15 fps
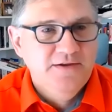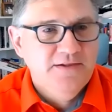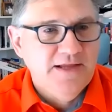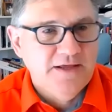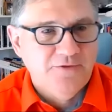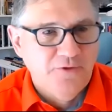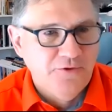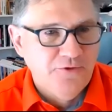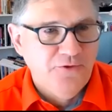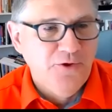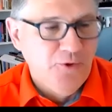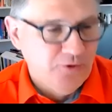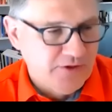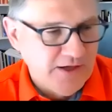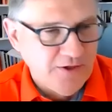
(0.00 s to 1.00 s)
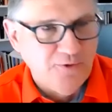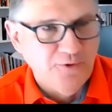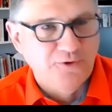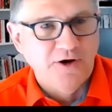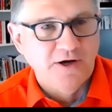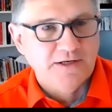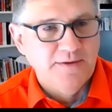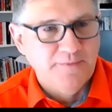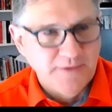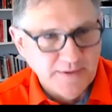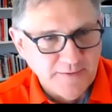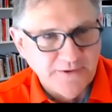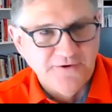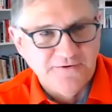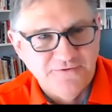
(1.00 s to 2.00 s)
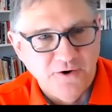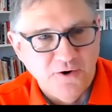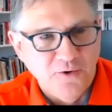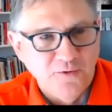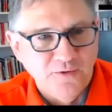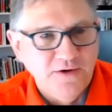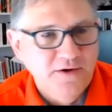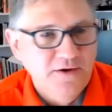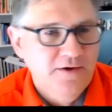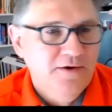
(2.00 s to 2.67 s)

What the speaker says: like the use case you talked about your phone,